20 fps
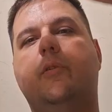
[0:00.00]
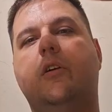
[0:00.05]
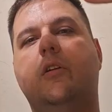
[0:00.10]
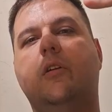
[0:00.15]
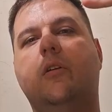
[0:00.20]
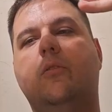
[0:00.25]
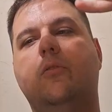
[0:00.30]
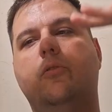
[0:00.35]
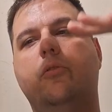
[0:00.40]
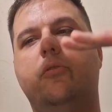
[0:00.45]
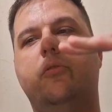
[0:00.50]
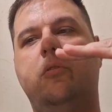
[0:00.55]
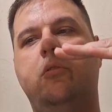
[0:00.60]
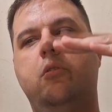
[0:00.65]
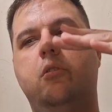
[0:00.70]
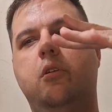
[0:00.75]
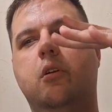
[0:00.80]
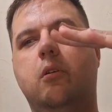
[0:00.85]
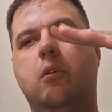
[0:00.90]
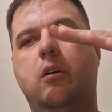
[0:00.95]
particles
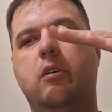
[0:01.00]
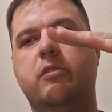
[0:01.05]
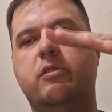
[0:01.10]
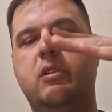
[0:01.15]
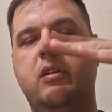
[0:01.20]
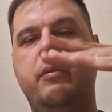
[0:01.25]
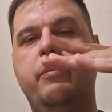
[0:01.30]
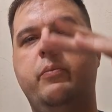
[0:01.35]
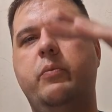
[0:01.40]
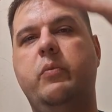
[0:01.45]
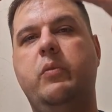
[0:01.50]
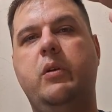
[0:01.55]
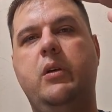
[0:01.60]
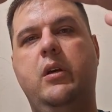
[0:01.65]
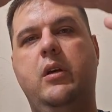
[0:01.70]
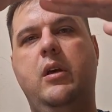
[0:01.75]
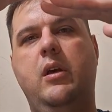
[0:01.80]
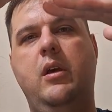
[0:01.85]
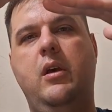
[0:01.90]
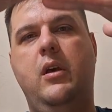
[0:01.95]
across them.
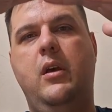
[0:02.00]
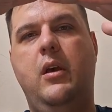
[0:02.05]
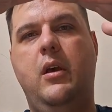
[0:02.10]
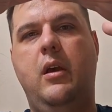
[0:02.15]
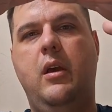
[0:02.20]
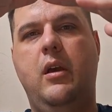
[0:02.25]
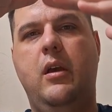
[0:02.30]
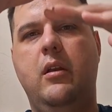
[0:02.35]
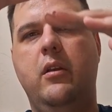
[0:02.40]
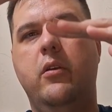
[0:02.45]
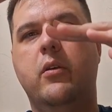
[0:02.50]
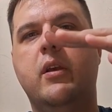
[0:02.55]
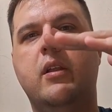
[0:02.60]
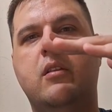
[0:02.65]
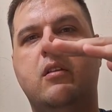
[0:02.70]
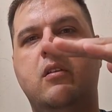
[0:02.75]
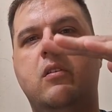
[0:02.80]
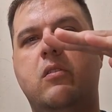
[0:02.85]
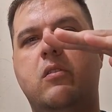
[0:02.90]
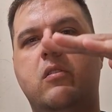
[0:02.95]
And you get
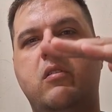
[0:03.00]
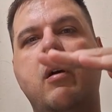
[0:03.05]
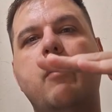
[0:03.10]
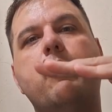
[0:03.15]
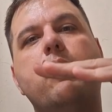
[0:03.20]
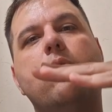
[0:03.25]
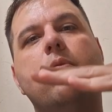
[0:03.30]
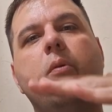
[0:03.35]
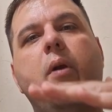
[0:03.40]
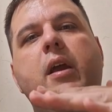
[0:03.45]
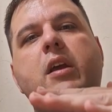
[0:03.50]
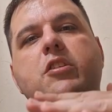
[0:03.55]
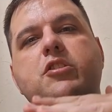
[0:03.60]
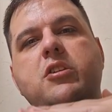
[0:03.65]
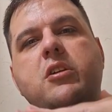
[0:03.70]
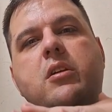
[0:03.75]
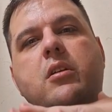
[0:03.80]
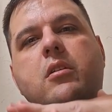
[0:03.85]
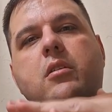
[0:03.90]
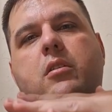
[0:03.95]
this
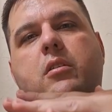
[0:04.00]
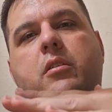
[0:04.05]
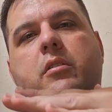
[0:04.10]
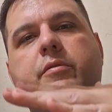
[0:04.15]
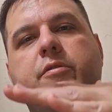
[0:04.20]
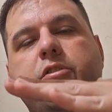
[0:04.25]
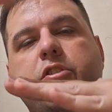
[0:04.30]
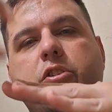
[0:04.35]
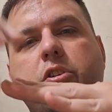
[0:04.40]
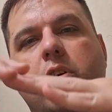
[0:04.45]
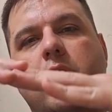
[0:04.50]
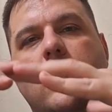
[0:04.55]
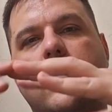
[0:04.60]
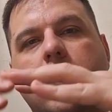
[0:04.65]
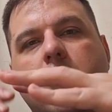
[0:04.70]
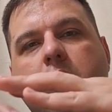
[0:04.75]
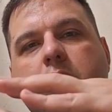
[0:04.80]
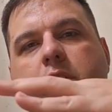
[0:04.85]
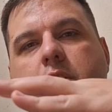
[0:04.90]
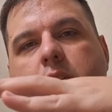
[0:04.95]
separation of
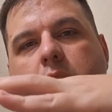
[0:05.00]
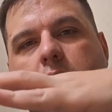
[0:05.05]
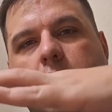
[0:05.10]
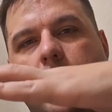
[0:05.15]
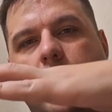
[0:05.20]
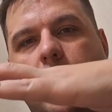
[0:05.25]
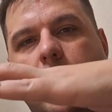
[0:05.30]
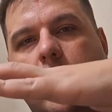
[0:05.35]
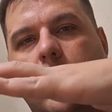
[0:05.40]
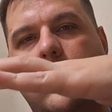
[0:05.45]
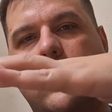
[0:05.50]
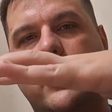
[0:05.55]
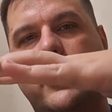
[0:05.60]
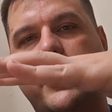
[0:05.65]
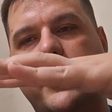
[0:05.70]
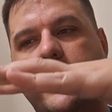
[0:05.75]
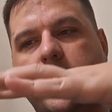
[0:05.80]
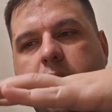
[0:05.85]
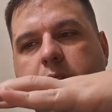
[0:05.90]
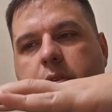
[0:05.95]
charge
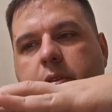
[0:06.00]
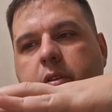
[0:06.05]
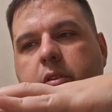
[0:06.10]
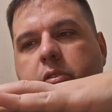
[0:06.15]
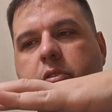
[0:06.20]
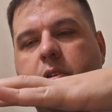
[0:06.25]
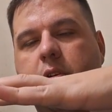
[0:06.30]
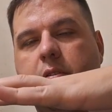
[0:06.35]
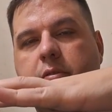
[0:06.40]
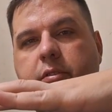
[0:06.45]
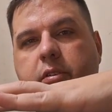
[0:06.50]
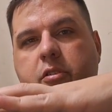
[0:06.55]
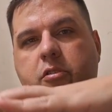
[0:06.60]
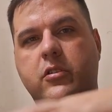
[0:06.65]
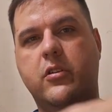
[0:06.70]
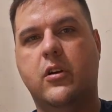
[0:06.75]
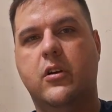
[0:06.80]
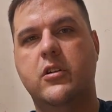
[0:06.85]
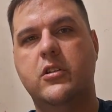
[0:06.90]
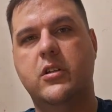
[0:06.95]
according to the surface
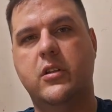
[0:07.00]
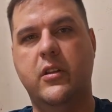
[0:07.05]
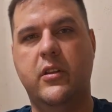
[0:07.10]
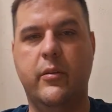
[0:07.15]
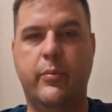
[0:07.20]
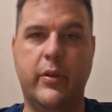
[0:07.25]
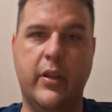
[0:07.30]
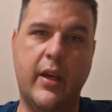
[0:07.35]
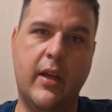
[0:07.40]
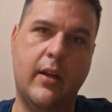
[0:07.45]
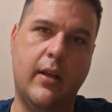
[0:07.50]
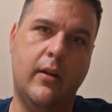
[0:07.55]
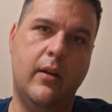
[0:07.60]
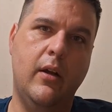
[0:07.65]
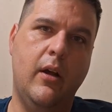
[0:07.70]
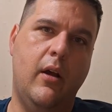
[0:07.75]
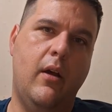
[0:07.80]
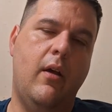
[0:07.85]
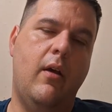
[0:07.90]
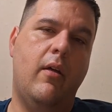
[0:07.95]
charge of the planet.
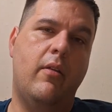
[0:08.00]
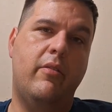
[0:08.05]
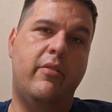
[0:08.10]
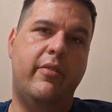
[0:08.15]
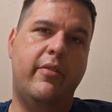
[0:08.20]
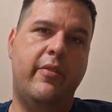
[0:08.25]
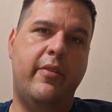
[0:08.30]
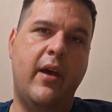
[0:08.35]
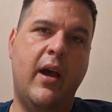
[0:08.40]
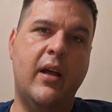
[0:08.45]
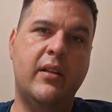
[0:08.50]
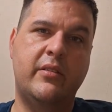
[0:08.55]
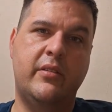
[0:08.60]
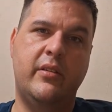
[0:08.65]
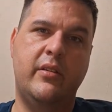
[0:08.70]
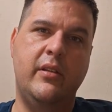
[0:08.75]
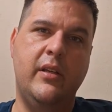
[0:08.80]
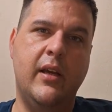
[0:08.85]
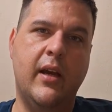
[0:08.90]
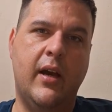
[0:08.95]
That's
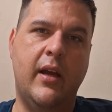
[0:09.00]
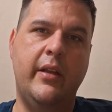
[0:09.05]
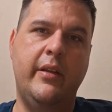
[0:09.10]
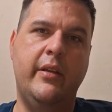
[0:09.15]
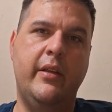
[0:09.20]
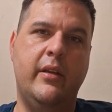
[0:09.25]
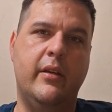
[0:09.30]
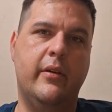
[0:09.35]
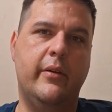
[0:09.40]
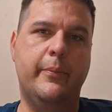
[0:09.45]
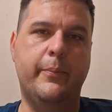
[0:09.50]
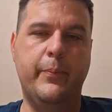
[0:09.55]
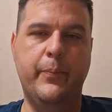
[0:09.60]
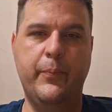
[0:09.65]
the idea.